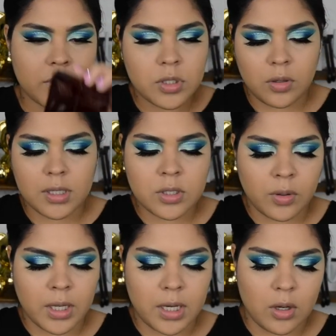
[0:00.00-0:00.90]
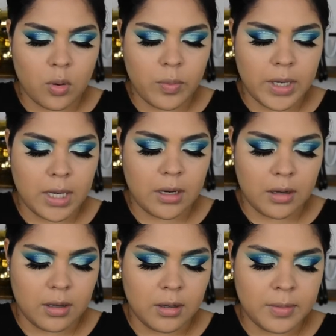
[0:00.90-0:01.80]
So let's go ahead and open it
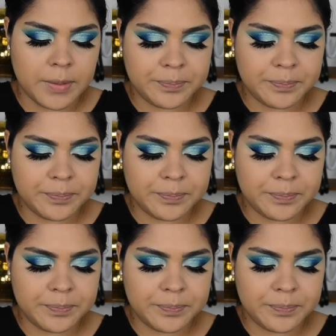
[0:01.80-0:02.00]
up.